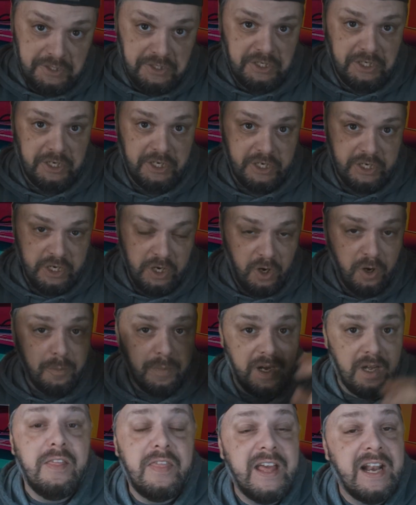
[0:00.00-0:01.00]

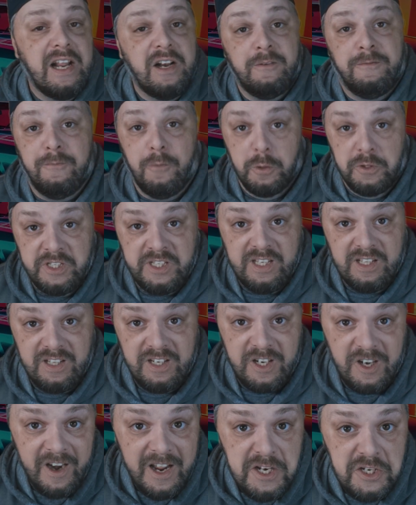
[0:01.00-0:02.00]
Tacoma that had a
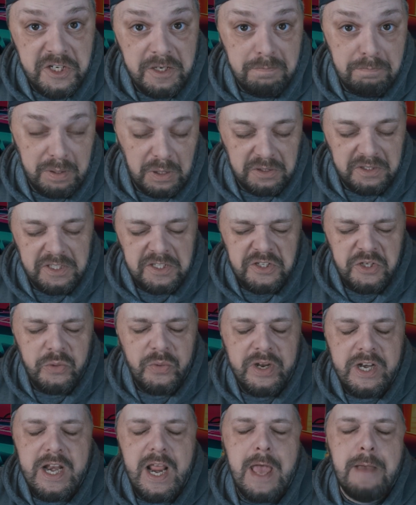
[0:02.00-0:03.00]
4-cylinder engine bolted
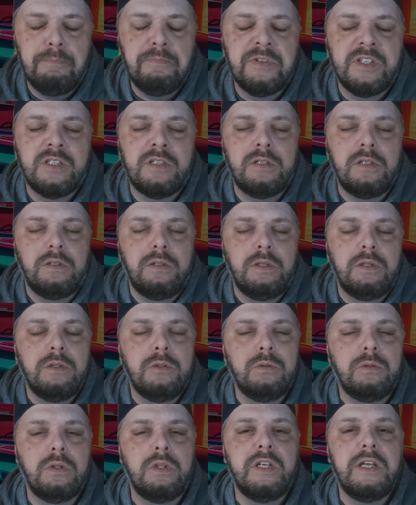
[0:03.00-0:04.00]
to an
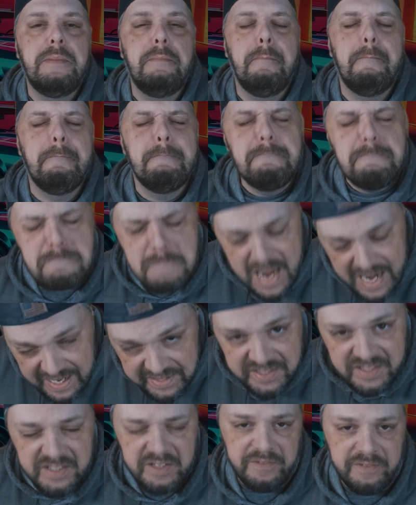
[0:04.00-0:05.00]
absolutely
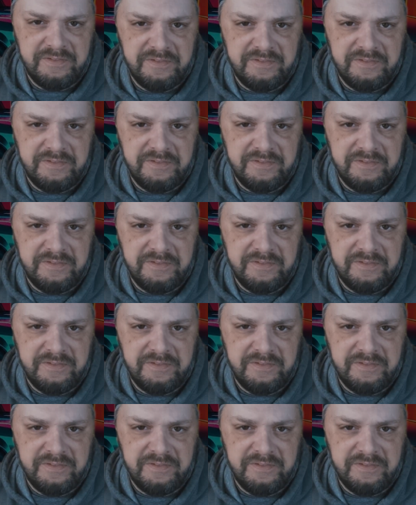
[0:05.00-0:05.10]
massive